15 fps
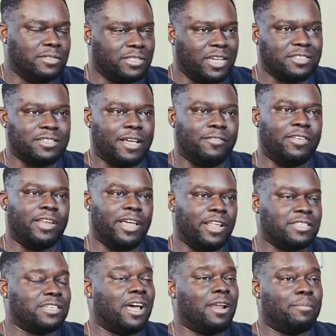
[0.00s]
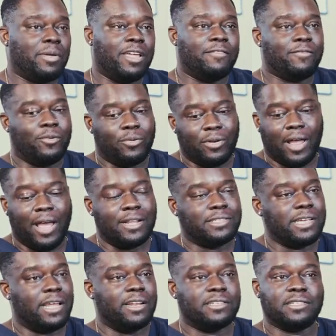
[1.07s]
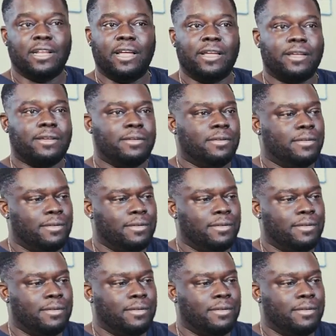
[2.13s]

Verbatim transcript: 6, 7, 8, it's kind of painful. 9, 10 is like,